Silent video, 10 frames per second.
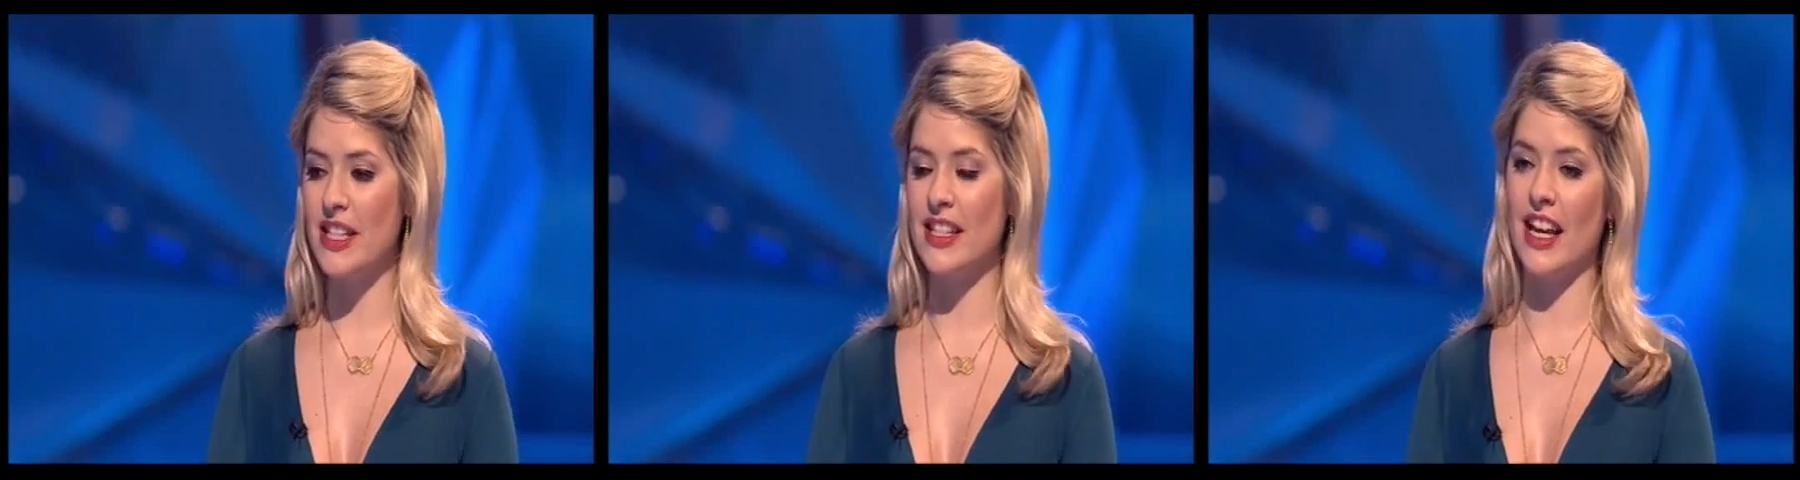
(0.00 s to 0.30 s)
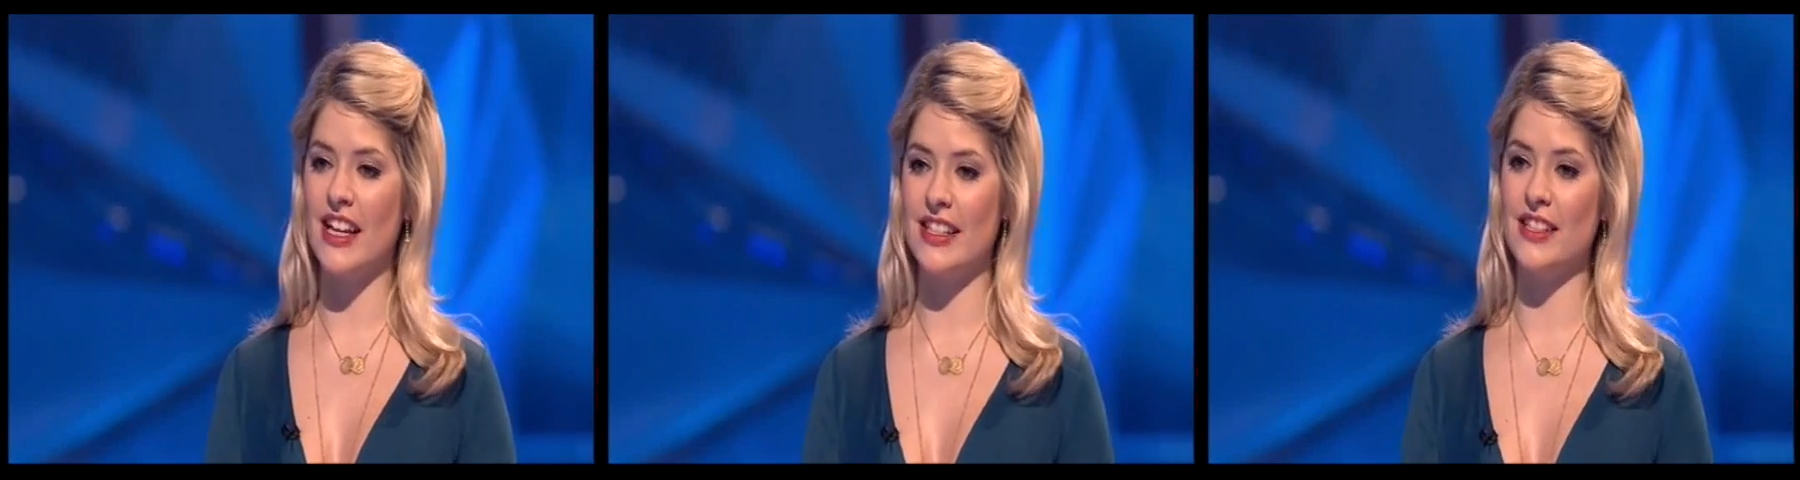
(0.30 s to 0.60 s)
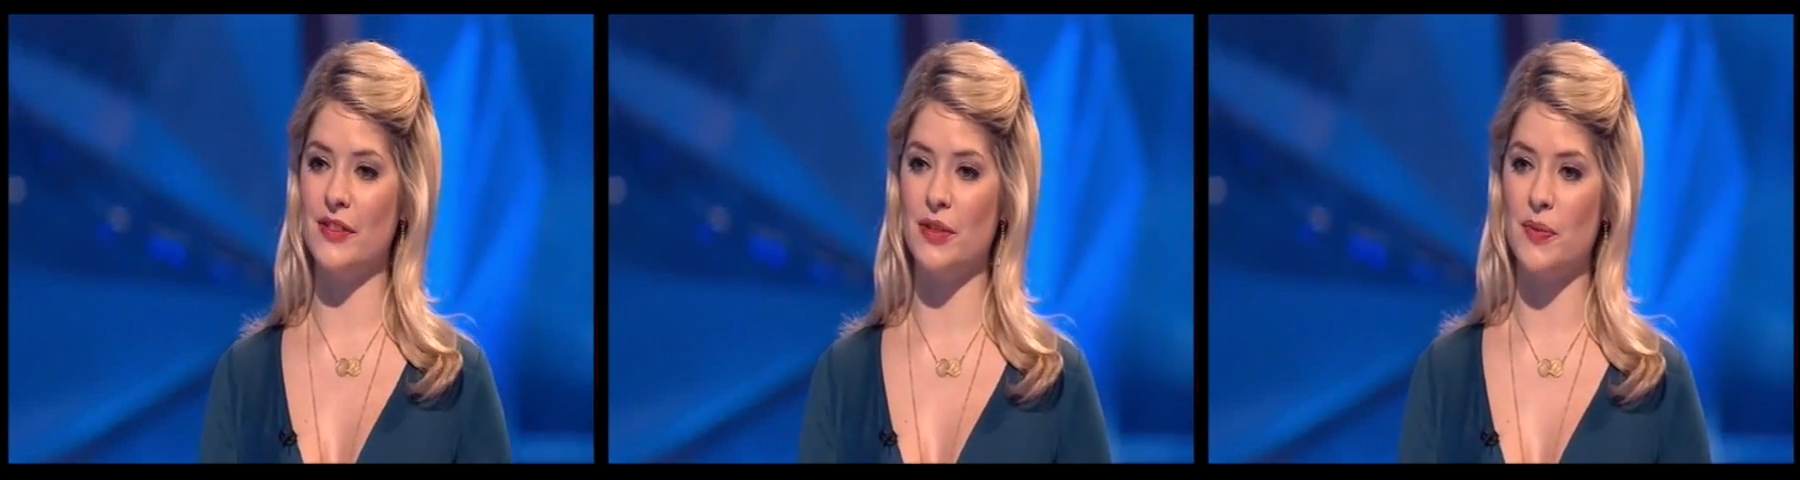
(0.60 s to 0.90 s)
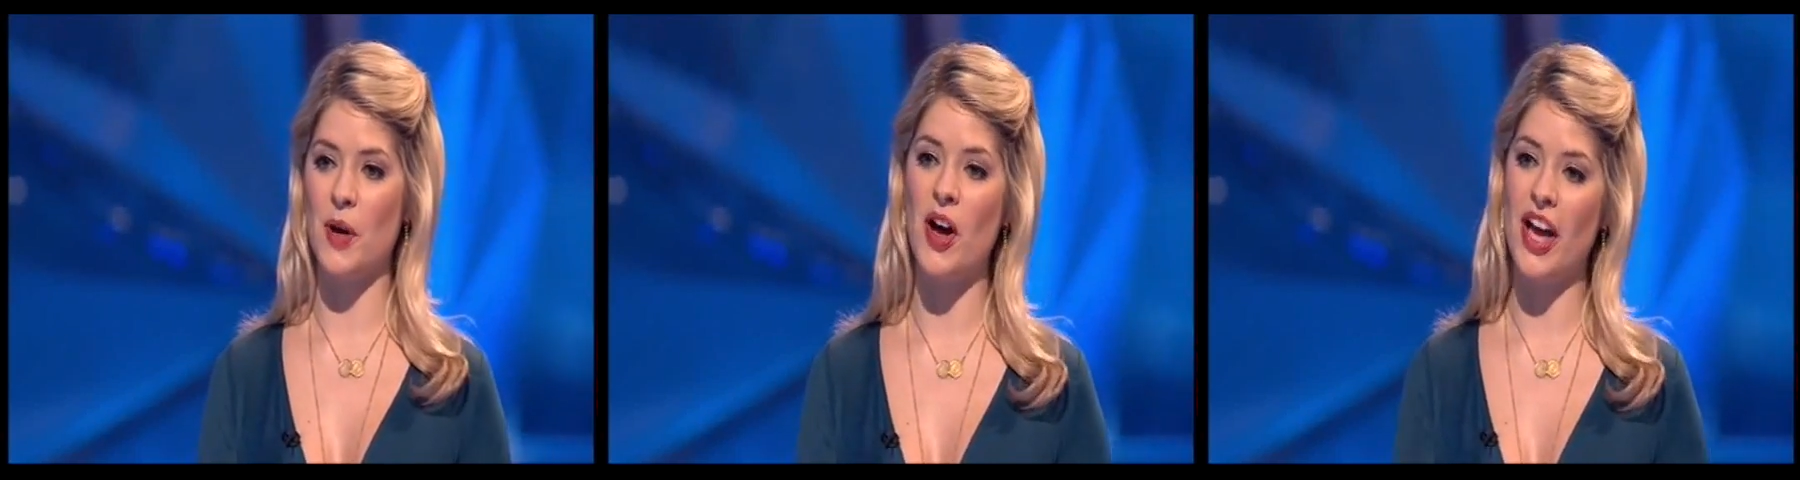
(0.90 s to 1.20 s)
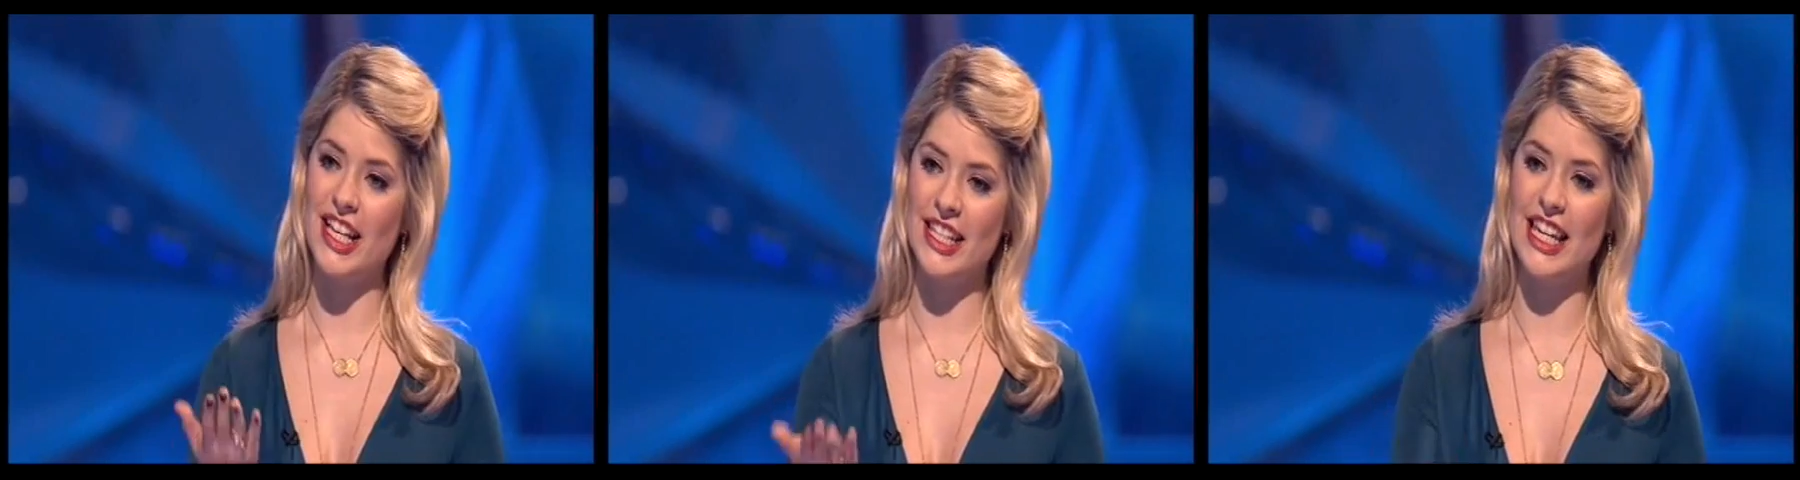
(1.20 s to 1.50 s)
skating scores were
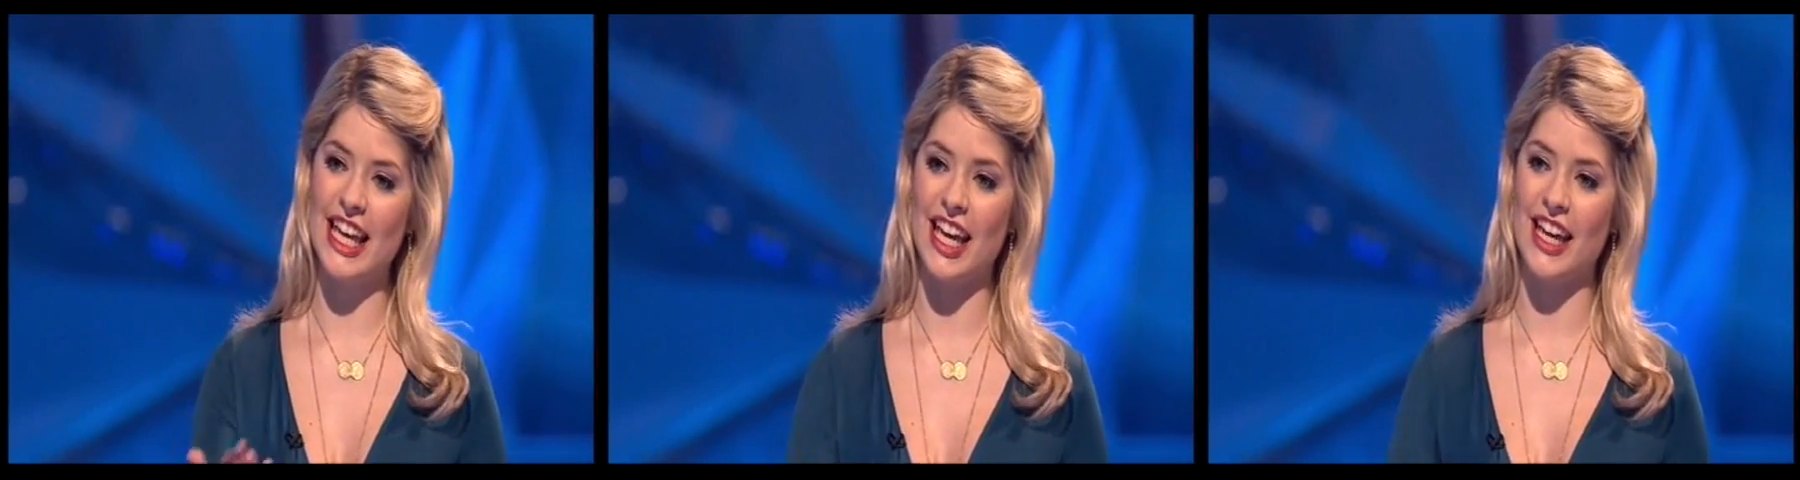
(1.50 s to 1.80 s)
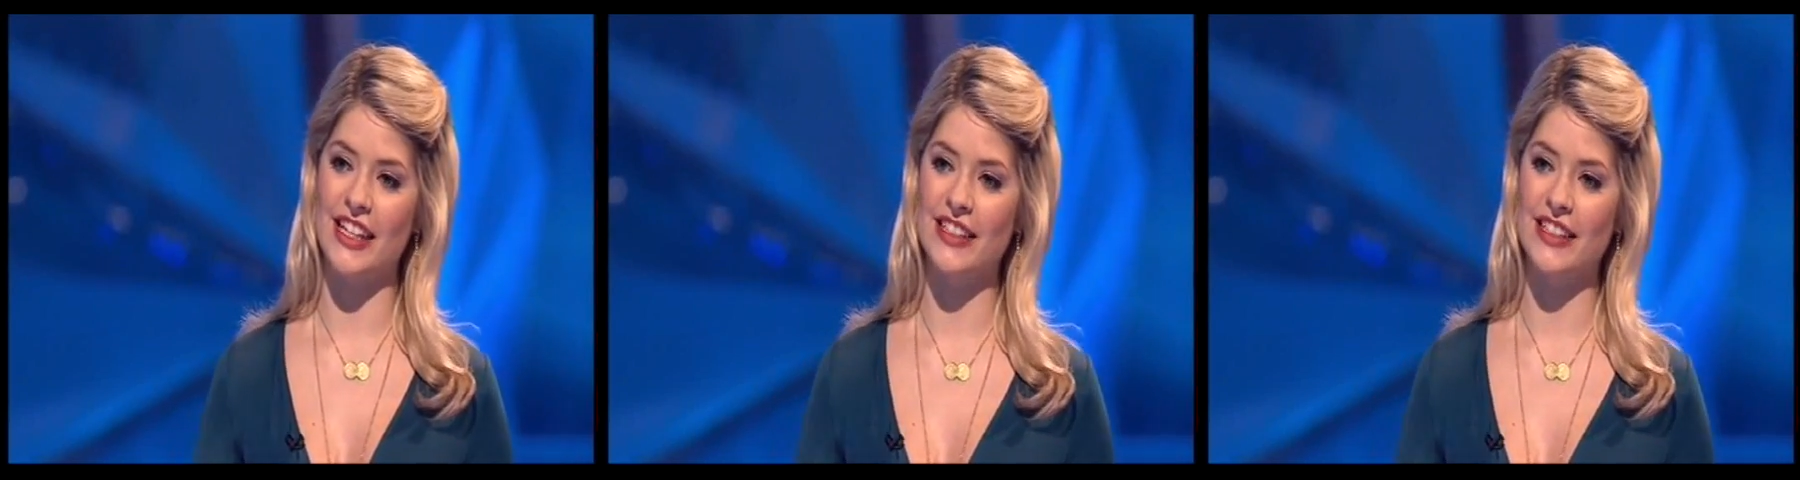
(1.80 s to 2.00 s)
highest. Nicky.